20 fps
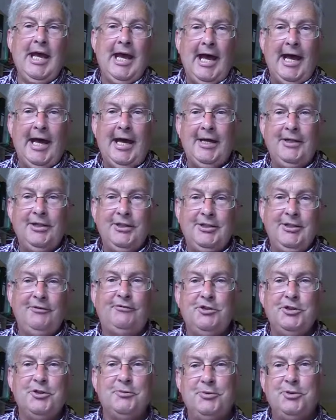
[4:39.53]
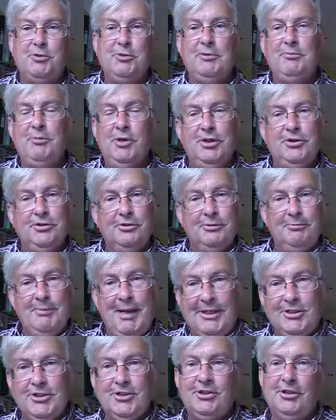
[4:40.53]
the difference between murder and
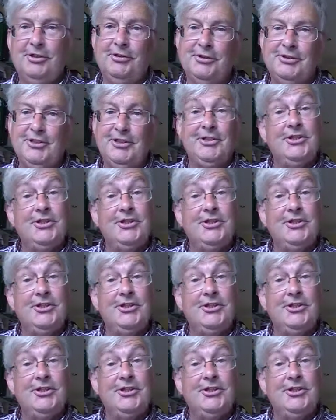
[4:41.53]
manslaughter.